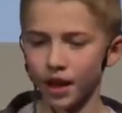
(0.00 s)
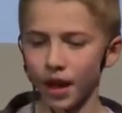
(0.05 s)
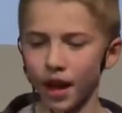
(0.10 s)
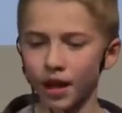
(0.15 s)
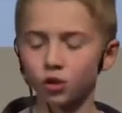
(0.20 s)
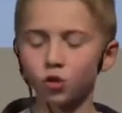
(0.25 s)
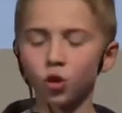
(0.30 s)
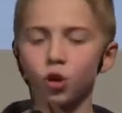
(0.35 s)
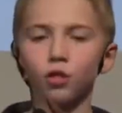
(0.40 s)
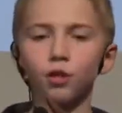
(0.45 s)
I
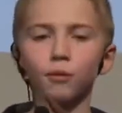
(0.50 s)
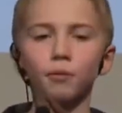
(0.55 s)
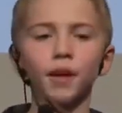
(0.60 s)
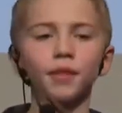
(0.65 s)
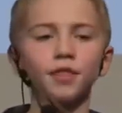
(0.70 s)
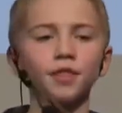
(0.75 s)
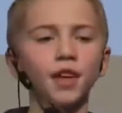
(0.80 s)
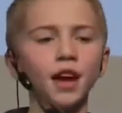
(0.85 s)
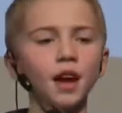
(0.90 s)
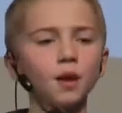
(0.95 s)
told them
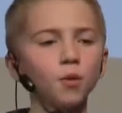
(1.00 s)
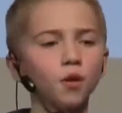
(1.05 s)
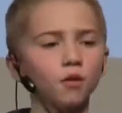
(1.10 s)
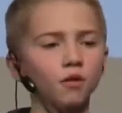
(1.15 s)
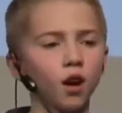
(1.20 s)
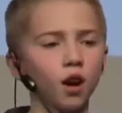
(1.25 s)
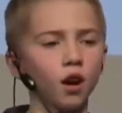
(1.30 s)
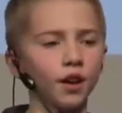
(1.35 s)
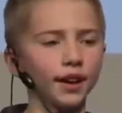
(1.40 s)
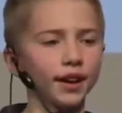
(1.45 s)
that they were
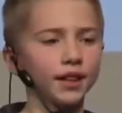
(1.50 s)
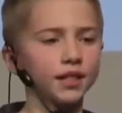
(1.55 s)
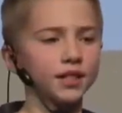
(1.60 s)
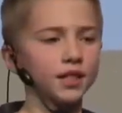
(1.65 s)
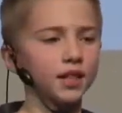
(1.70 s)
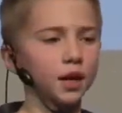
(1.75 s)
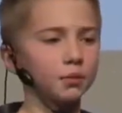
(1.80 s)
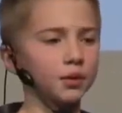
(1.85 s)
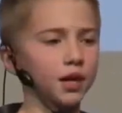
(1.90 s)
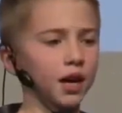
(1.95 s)
wrong and
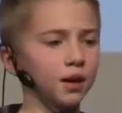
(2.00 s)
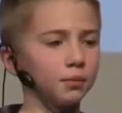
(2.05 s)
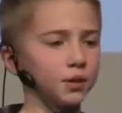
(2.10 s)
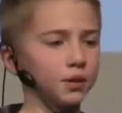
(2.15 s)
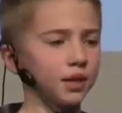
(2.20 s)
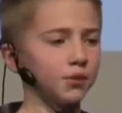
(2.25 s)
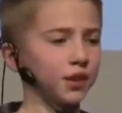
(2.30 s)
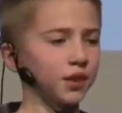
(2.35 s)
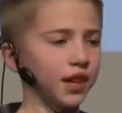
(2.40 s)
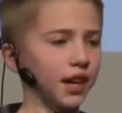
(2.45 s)
sometimes
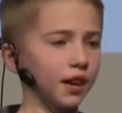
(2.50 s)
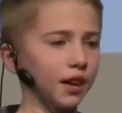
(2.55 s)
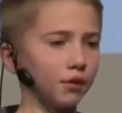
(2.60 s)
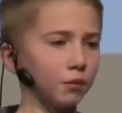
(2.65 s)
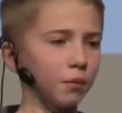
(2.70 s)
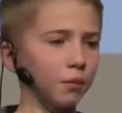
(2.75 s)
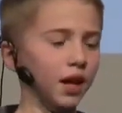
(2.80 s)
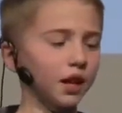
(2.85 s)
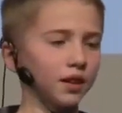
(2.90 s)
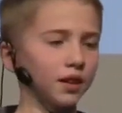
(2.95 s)
even have a
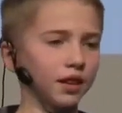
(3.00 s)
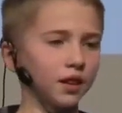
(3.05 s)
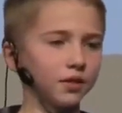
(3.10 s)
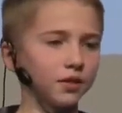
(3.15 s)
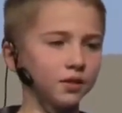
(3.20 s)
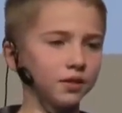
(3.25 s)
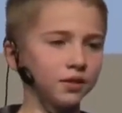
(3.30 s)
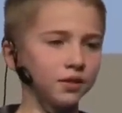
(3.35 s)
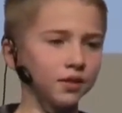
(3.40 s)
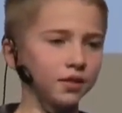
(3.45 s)
meltdown.
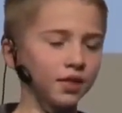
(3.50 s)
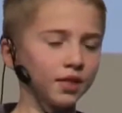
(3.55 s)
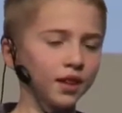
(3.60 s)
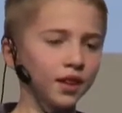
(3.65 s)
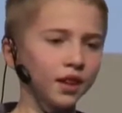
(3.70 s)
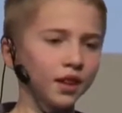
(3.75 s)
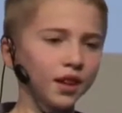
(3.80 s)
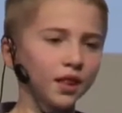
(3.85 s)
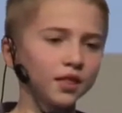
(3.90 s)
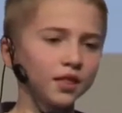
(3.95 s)

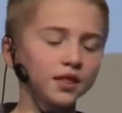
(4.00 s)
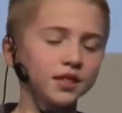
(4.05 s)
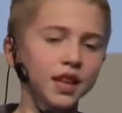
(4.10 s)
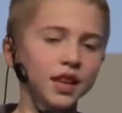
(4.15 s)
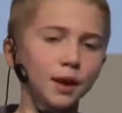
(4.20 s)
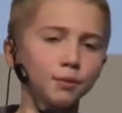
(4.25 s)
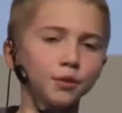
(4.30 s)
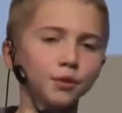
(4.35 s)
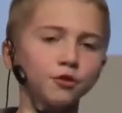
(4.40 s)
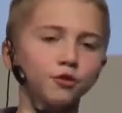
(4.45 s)
This
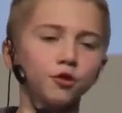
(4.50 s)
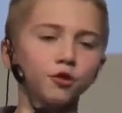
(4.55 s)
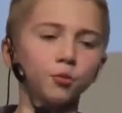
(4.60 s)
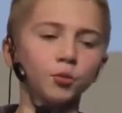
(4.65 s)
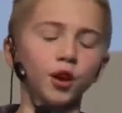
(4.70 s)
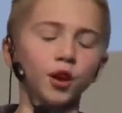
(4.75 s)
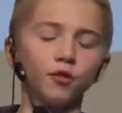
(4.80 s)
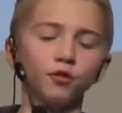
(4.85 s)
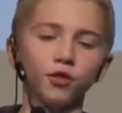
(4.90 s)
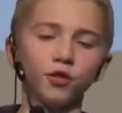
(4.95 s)
happened from
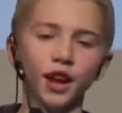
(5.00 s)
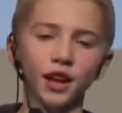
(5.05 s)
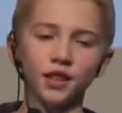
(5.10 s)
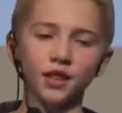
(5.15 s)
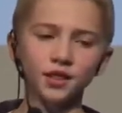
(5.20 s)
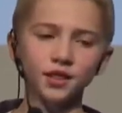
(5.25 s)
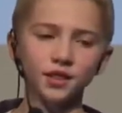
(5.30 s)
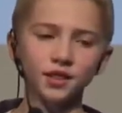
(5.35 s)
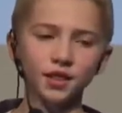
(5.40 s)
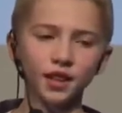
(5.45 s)
my
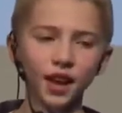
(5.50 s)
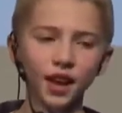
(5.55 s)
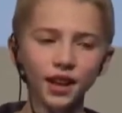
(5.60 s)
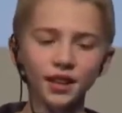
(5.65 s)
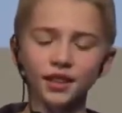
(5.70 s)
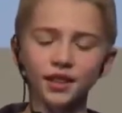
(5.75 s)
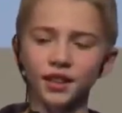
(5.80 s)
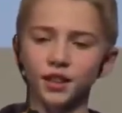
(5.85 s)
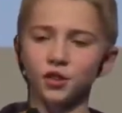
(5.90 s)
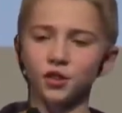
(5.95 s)
friends
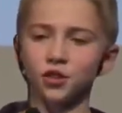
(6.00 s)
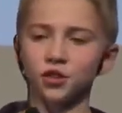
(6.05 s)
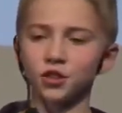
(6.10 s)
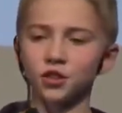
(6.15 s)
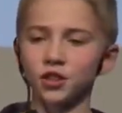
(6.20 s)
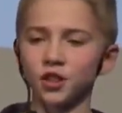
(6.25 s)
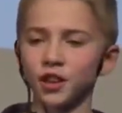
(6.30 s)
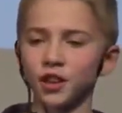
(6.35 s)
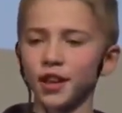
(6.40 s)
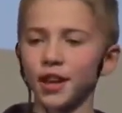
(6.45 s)
and
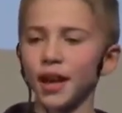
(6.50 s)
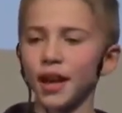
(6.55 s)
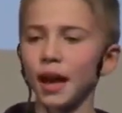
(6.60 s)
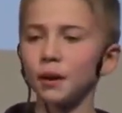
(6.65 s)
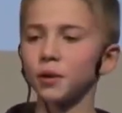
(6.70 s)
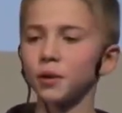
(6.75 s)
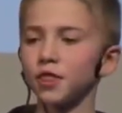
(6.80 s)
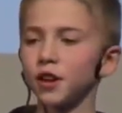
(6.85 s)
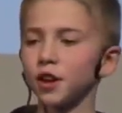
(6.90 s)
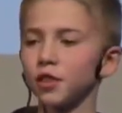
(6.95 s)
teachers
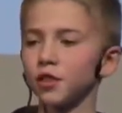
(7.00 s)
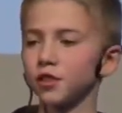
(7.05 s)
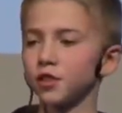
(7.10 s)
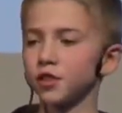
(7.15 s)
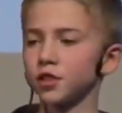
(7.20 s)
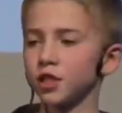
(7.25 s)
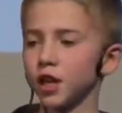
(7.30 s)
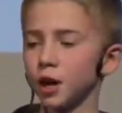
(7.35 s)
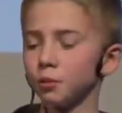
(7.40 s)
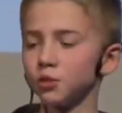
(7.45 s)
and with other
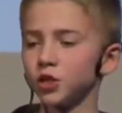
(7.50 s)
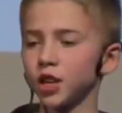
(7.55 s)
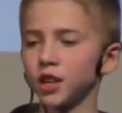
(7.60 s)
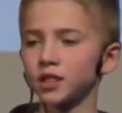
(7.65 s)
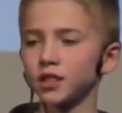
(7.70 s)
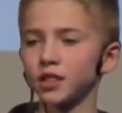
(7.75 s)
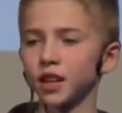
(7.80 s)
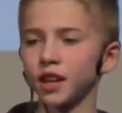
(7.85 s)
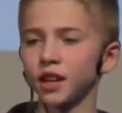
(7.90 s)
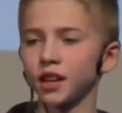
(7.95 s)
subjects
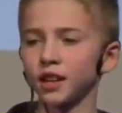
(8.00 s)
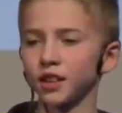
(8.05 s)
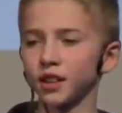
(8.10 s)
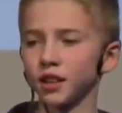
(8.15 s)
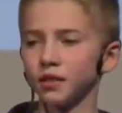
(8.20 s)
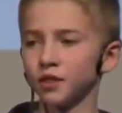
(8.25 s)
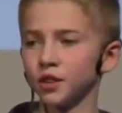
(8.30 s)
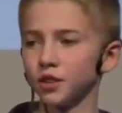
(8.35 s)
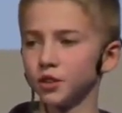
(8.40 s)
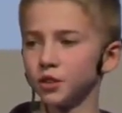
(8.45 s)
and
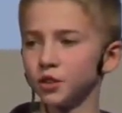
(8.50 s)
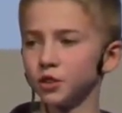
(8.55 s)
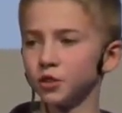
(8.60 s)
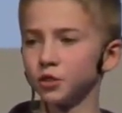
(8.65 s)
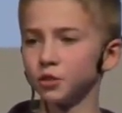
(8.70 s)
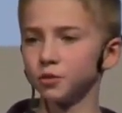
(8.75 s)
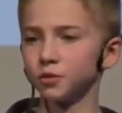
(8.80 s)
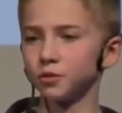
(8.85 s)
activities too.